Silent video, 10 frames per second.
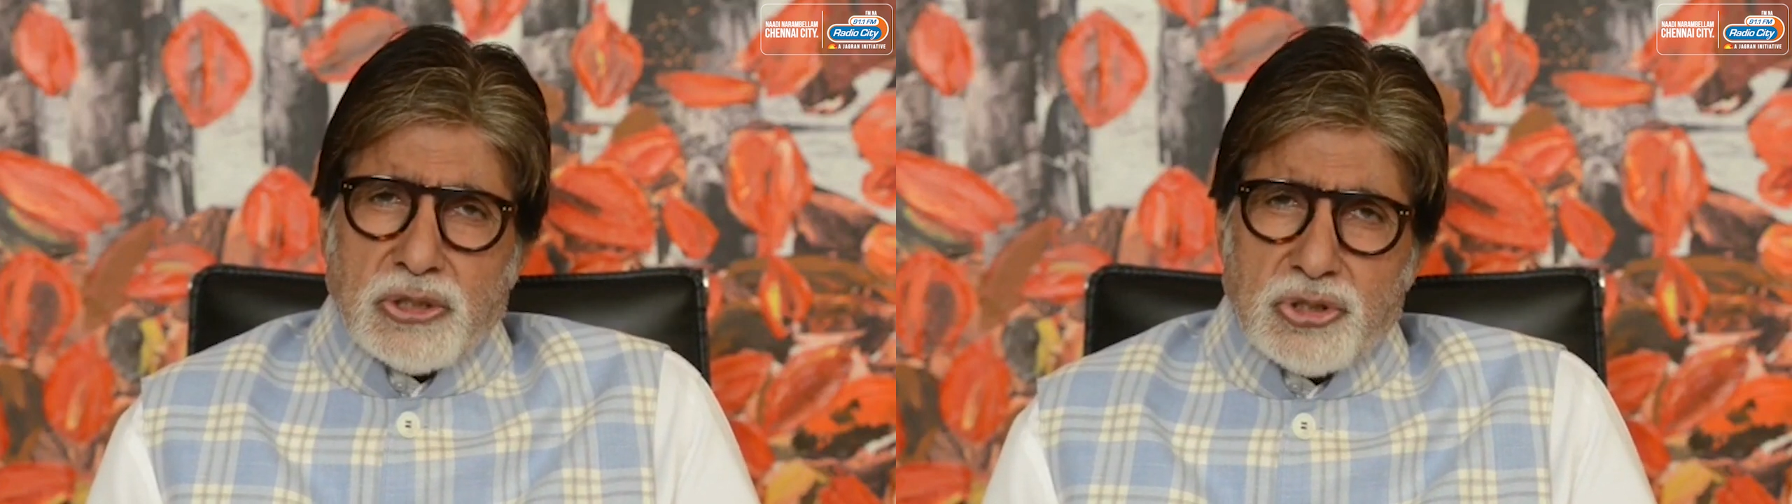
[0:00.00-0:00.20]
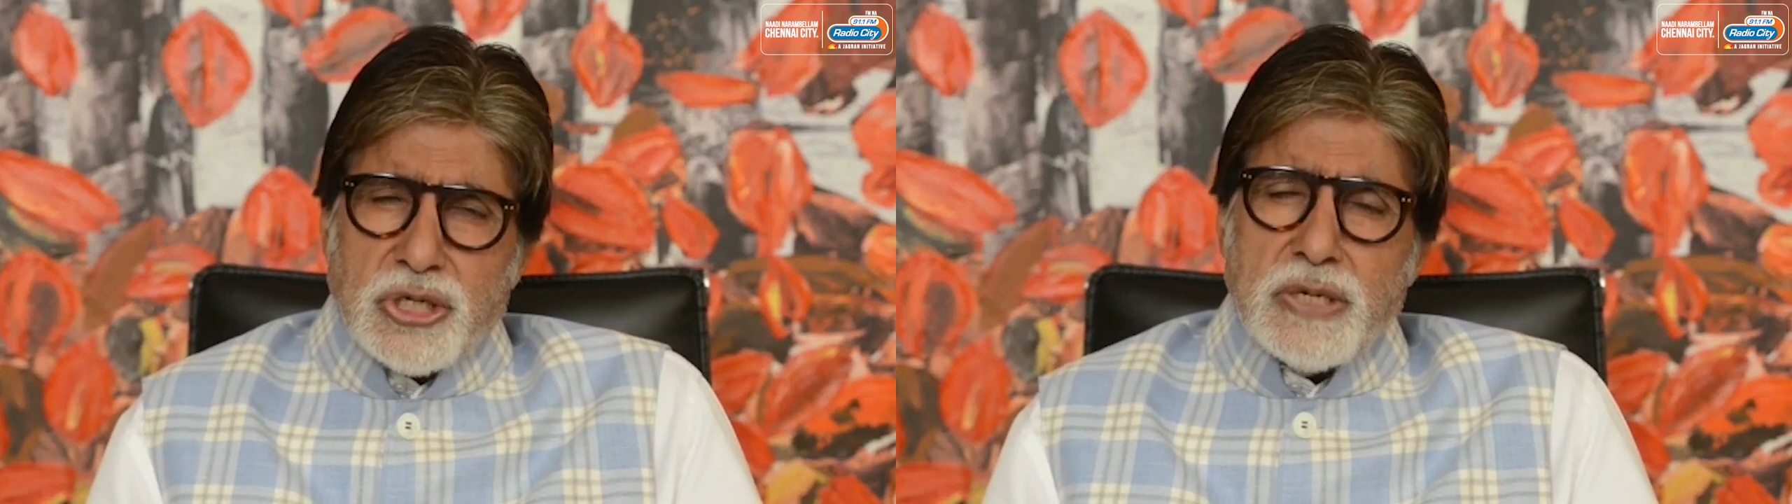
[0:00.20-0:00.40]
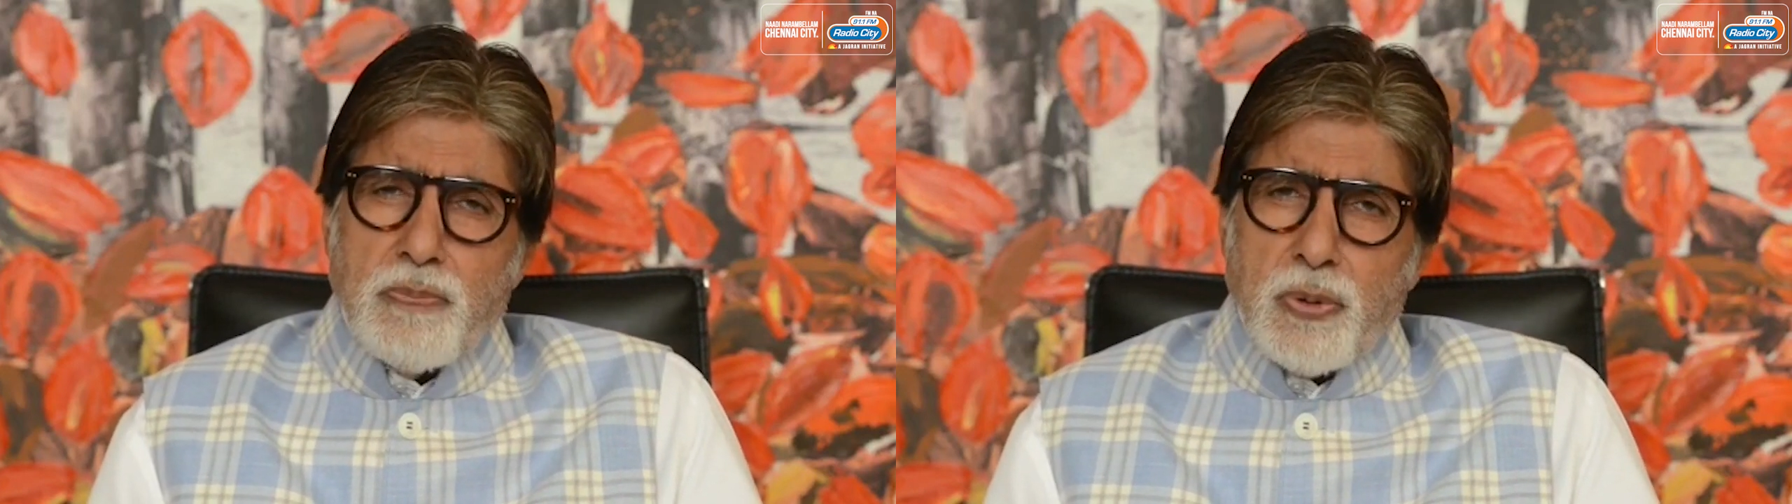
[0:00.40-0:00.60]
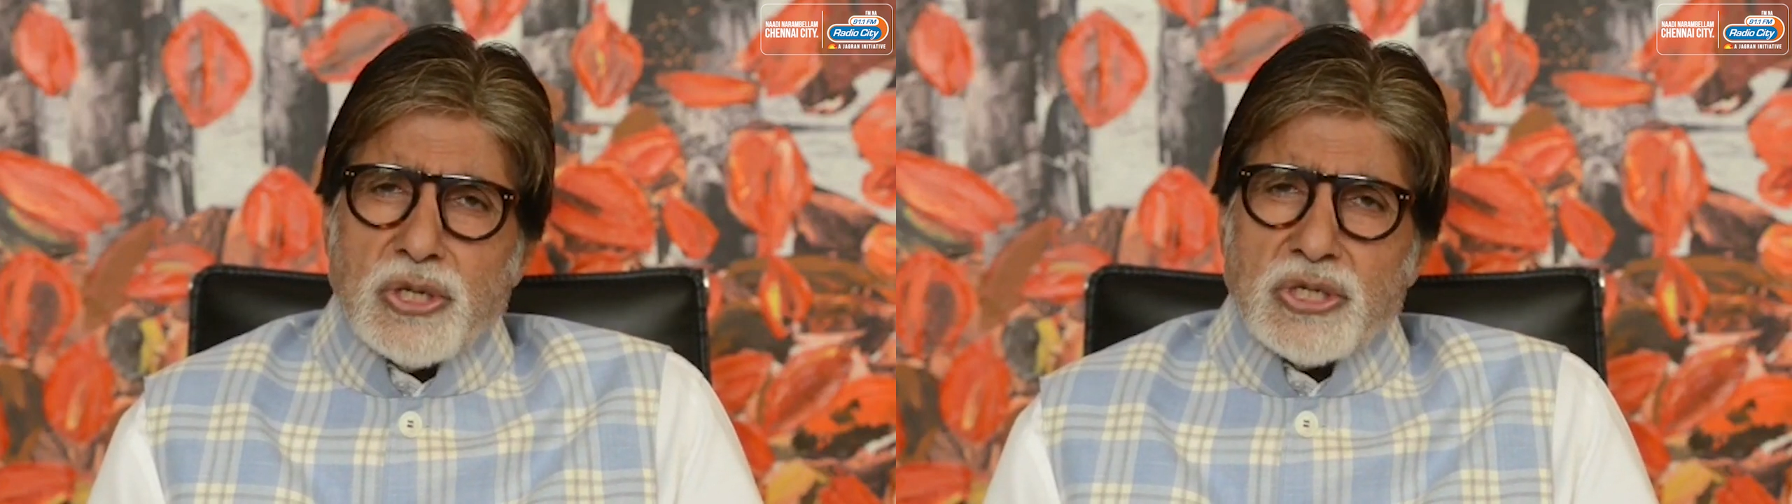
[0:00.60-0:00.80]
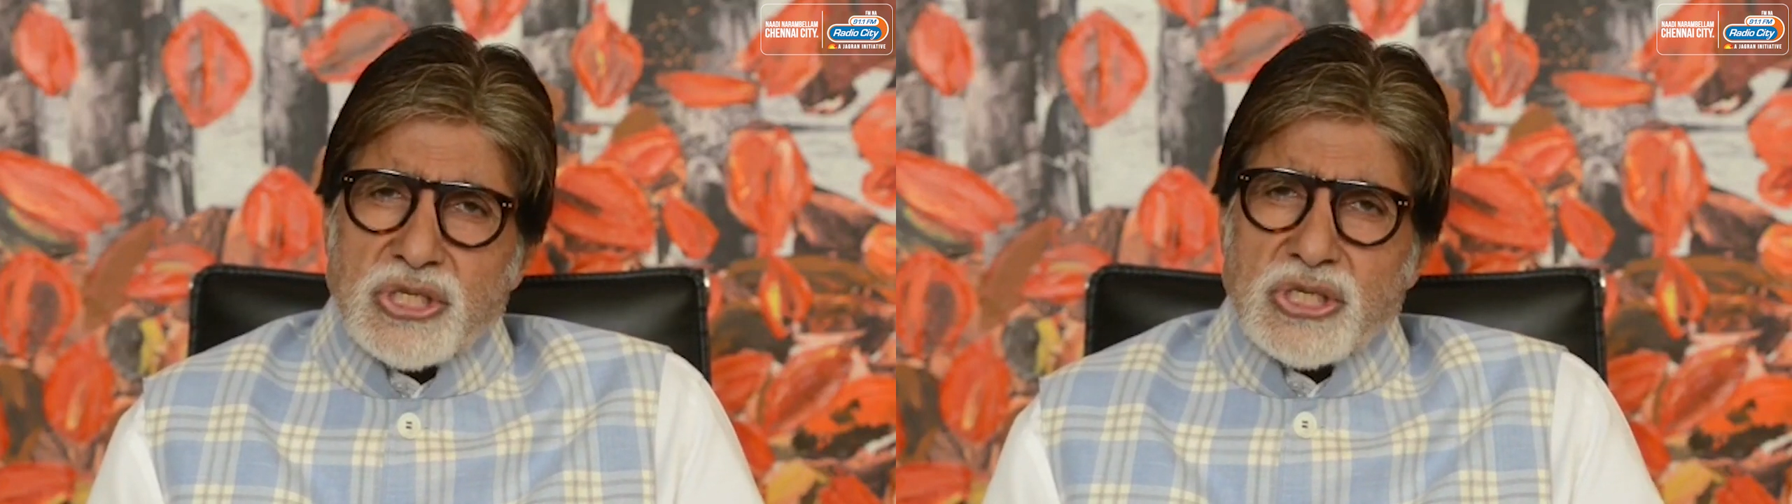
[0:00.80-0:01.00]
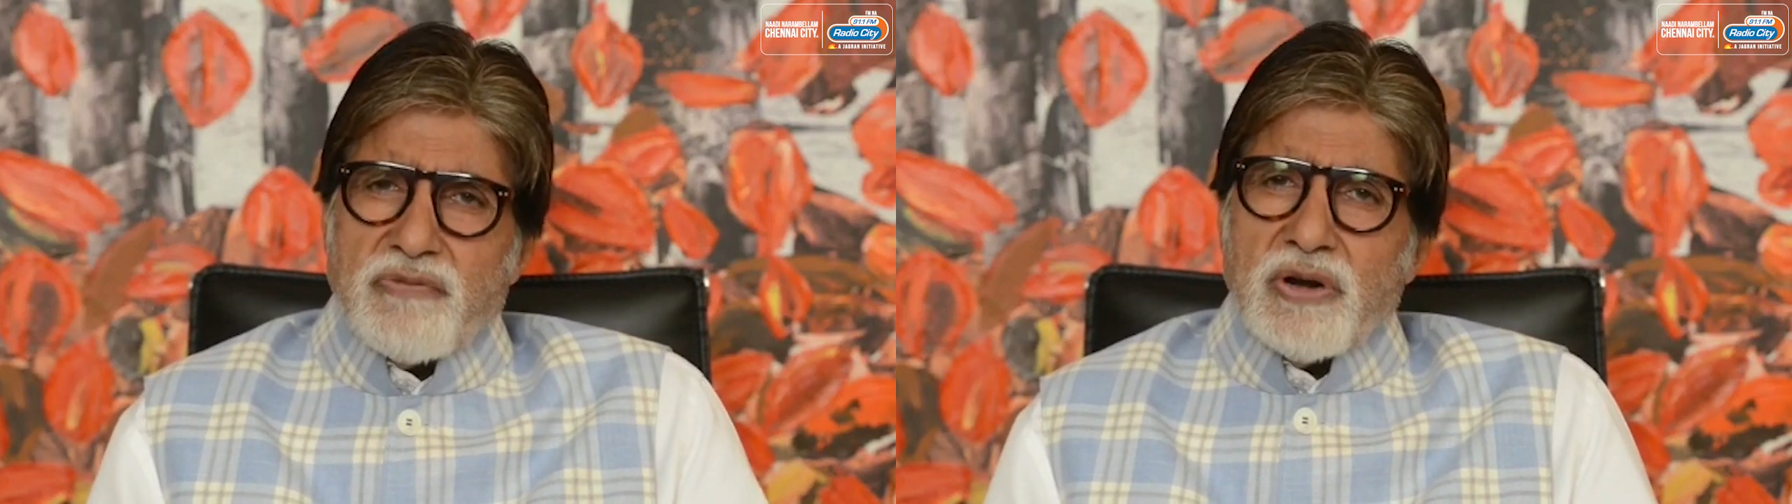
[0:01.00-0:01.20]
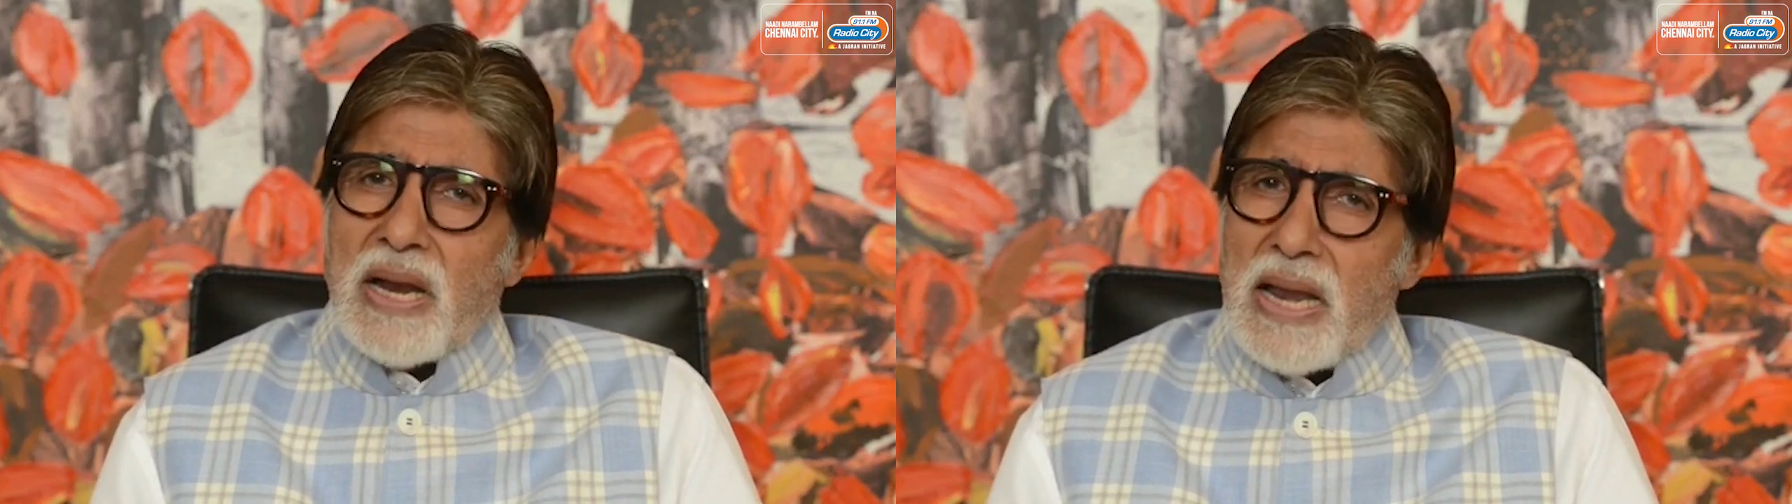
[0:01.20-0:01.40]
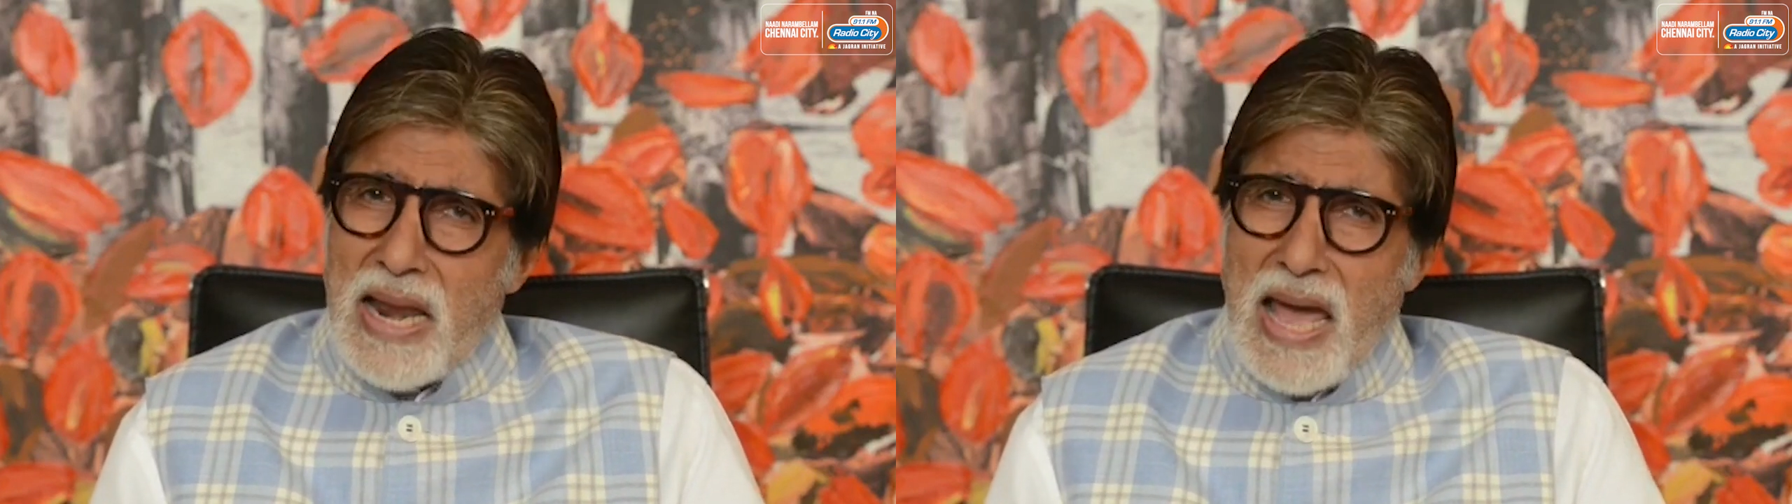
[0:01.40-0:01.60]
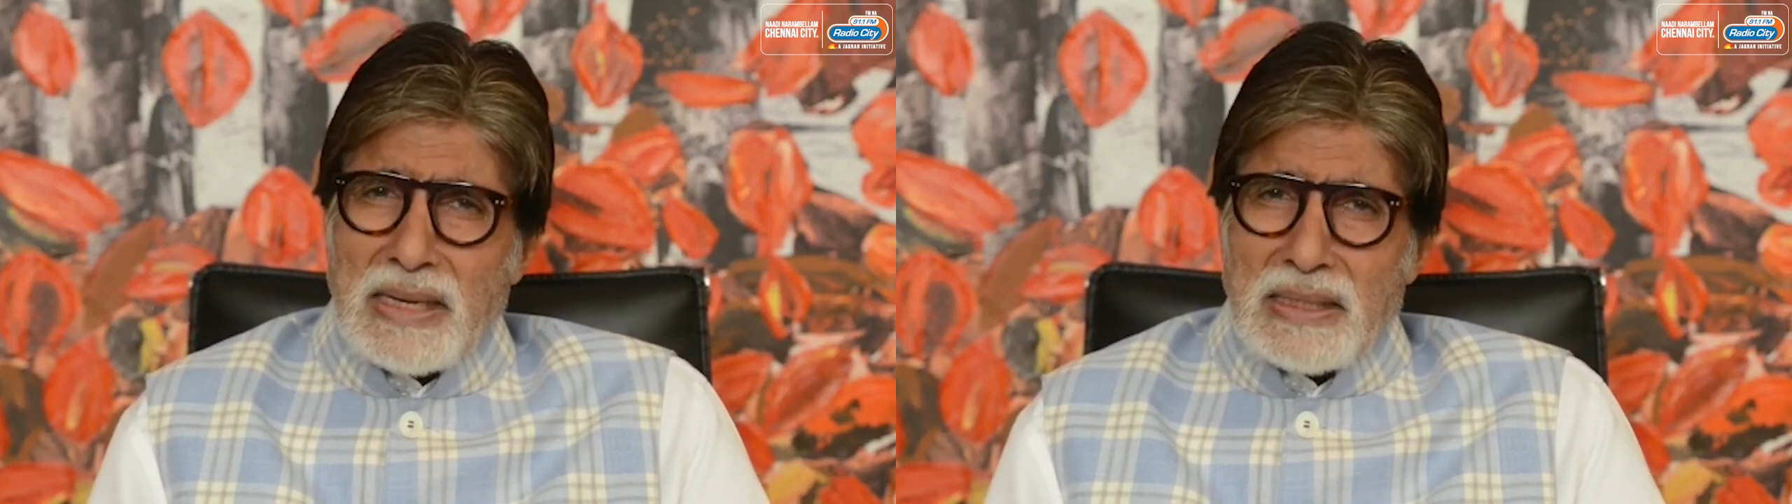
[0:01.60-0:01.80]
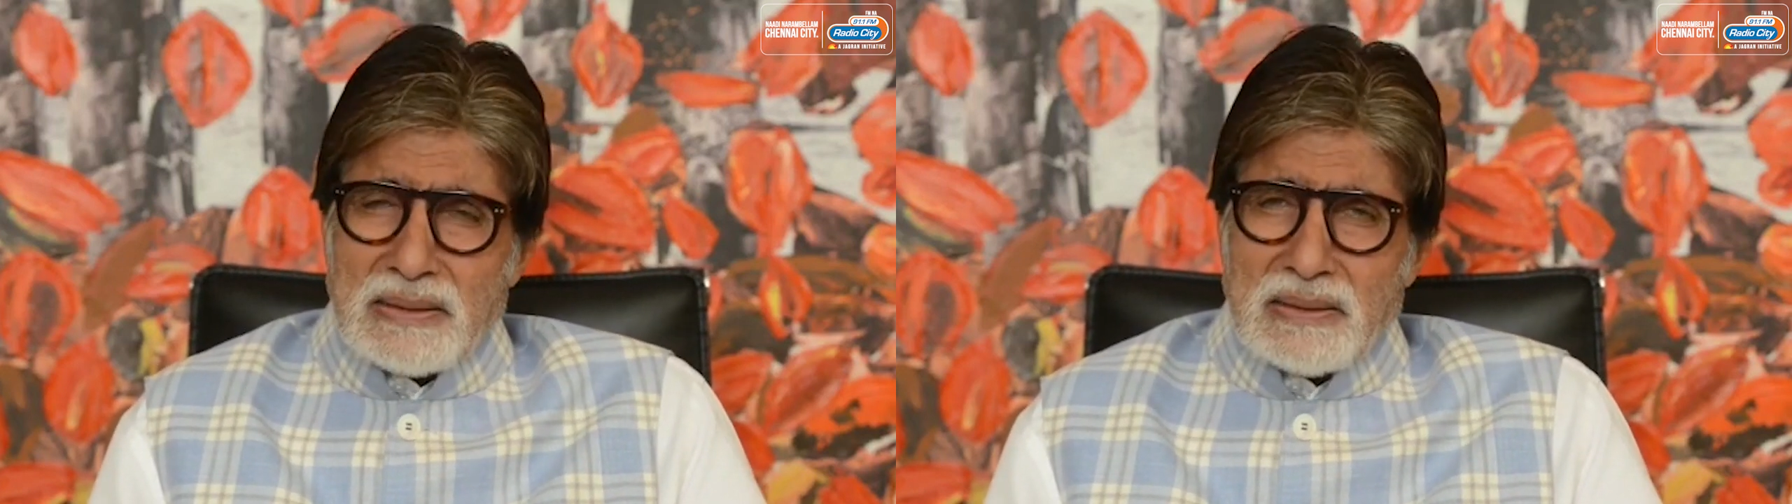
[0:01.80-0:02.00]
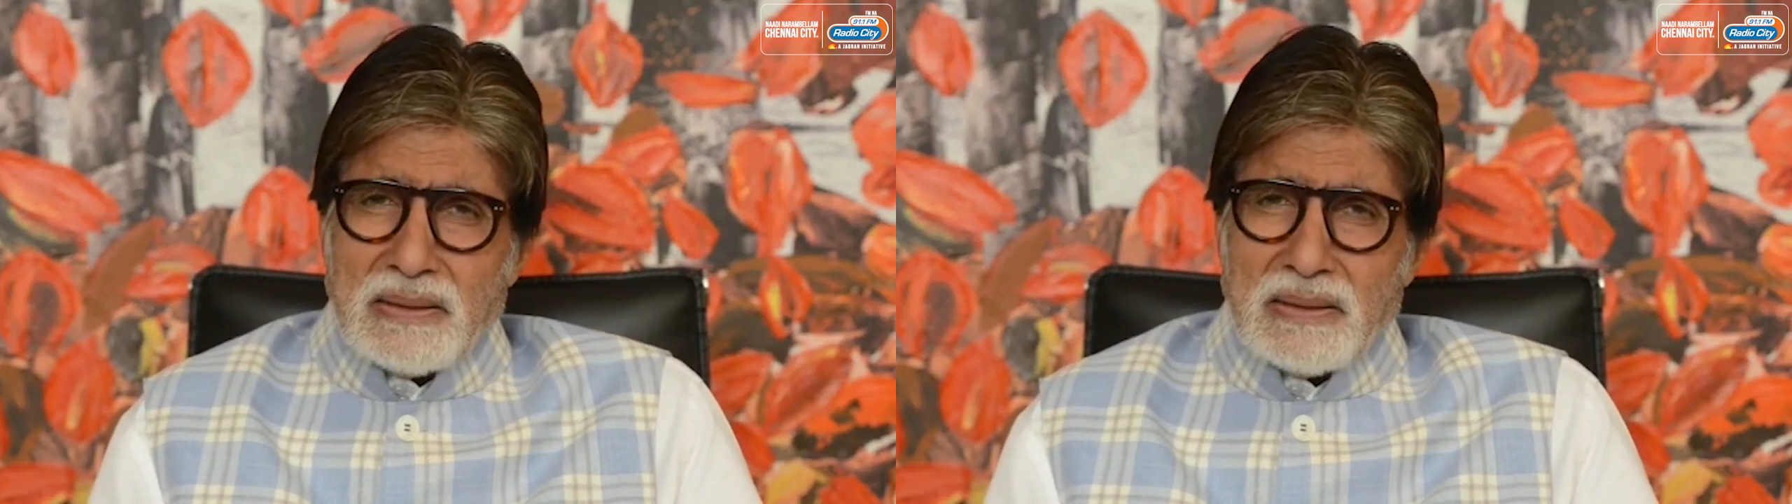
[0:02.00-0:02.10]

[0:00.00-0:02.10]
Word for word: 3.7 lakh,